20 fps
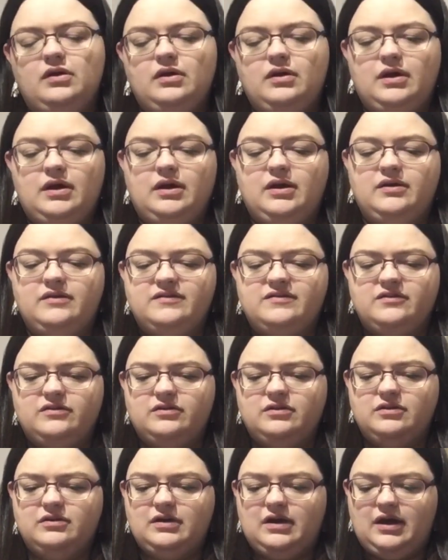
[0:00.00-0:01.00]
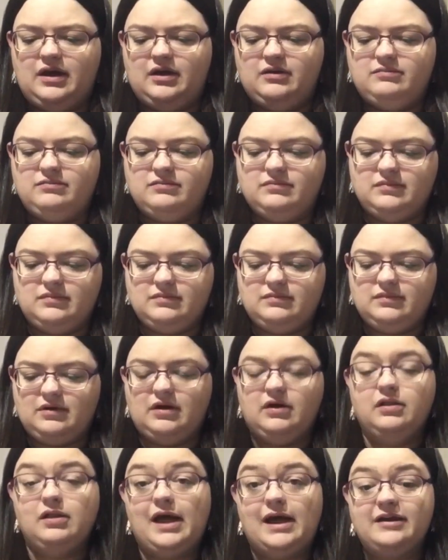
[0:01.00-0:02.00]
it's on
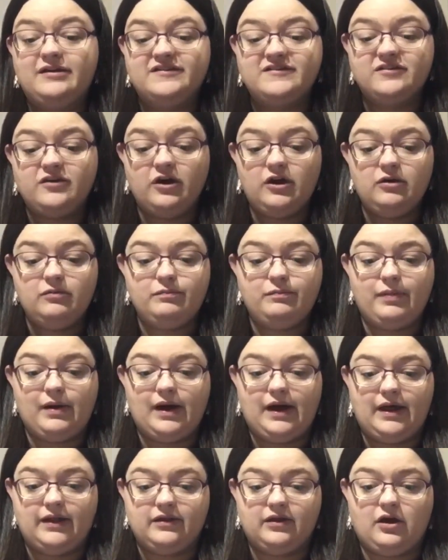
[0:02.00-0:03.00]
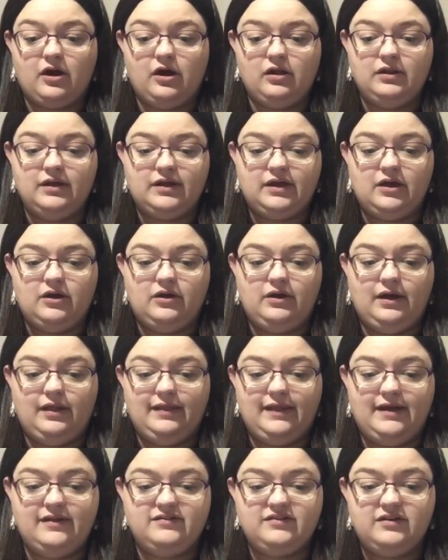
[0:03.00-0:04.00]
Kaleidoscope by the Colour
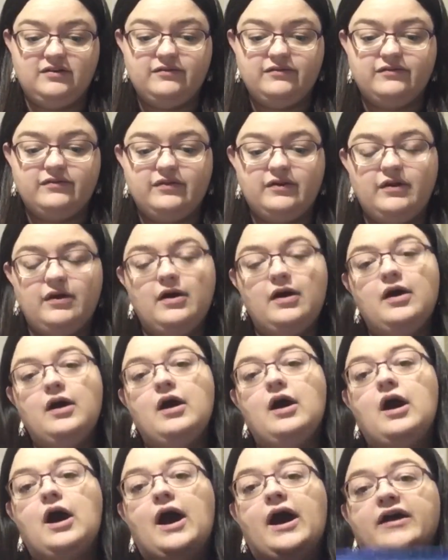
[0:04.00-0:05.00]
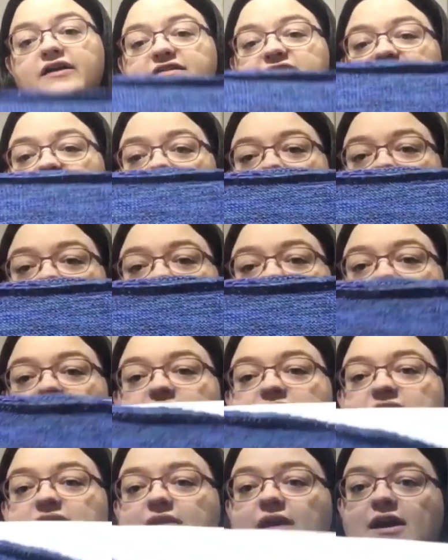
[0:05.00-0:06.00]
Collective. I started
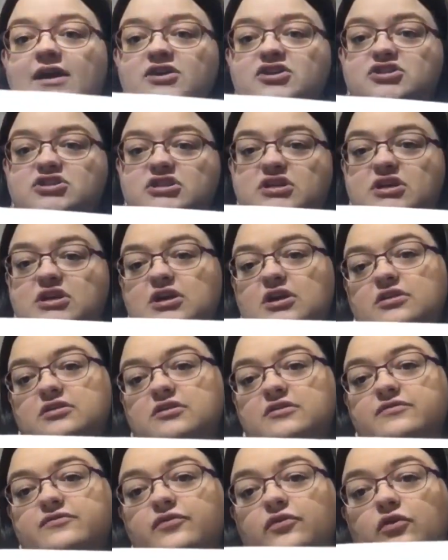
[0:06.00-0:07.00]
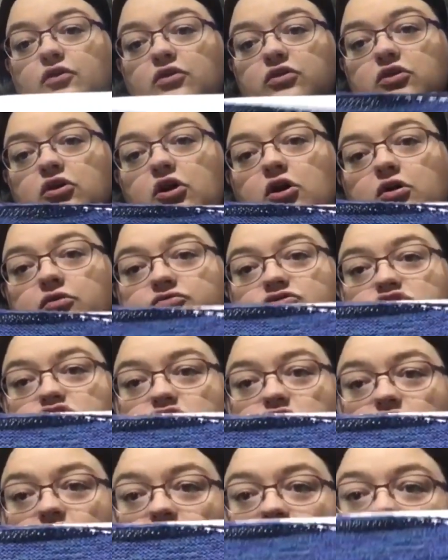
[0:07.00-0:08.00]
this last year on the 4th of
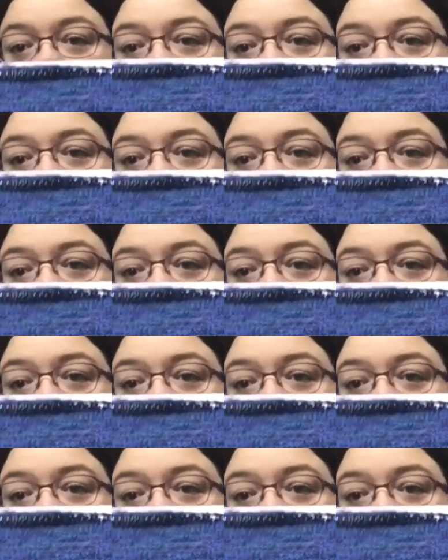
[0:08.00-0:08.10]
June